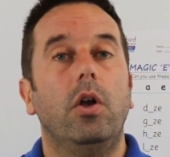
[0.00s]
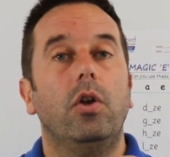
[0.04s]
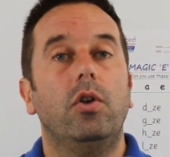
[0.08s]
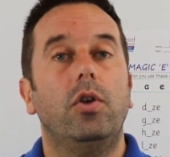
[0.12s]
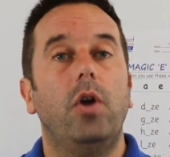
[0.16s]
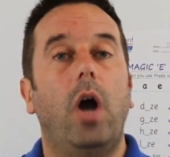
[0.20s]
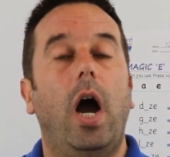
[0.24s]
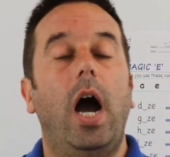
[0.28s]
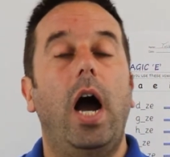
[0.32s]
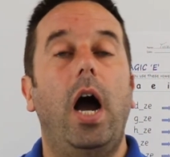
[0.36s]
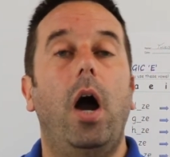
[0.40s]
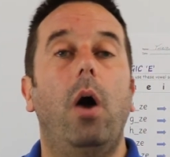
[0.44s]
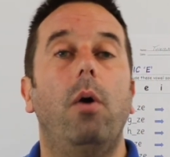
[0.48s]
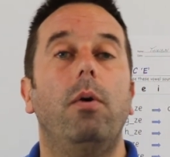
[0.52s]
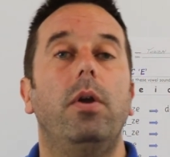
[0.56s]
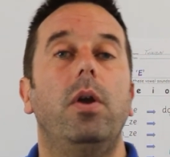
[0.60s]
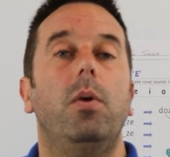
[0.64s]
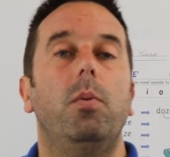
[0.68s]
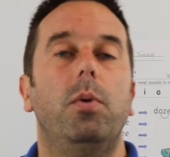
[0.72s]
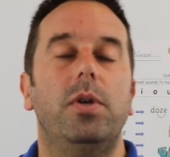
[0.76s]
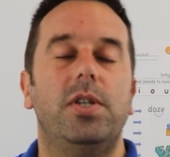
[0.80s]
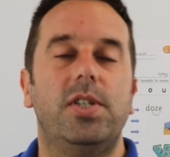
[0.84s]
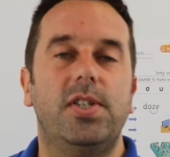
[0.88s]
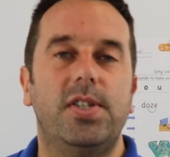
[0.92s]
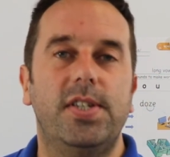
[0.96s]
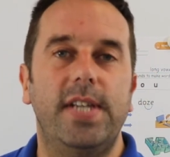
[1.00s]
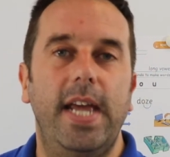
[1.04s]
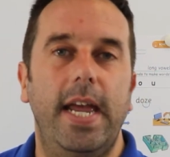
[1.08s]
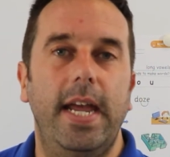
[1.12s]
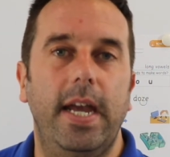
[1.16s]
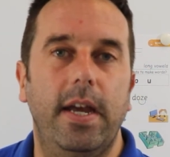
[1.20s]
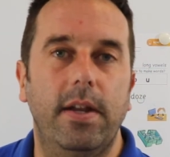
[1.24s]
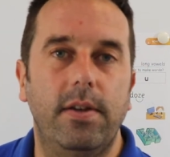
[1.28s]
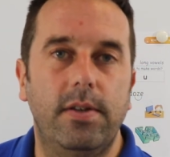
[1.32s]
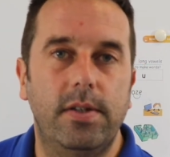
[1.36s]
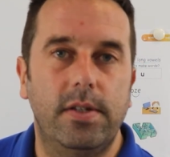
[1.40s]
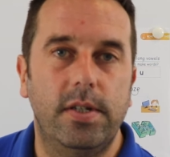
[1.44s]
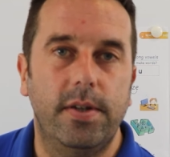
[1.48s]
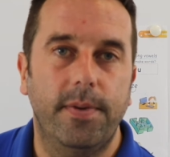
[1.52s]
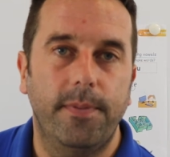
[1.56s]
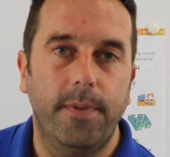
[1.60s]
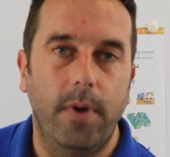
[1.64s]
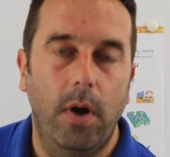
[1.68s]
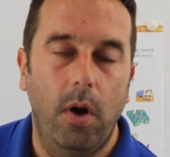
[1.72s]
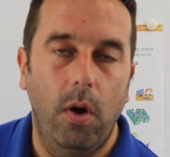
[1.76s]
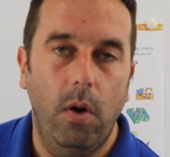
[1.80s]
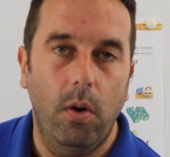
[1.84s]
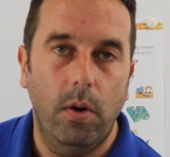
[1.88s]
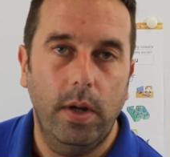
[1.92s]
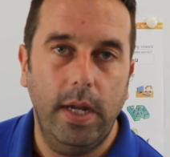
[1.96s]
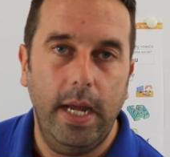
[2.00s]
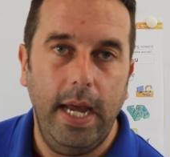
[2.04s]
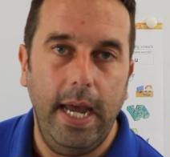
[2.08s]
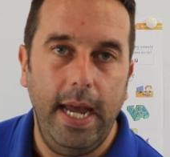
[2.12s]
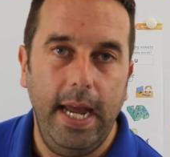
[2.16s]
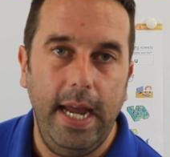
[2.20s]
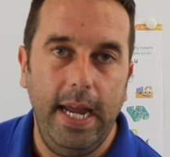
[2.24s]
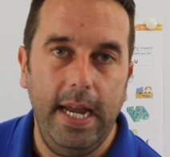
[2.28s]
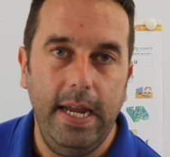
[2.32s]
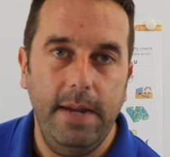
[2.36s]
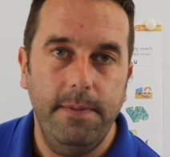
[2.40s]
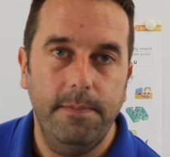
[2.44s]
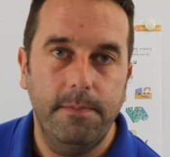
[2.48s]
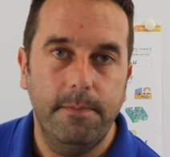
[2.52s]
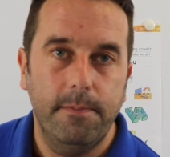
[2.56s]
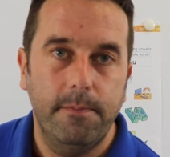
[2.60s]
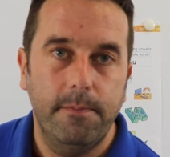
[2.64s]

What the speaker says: to how you would say it, okay?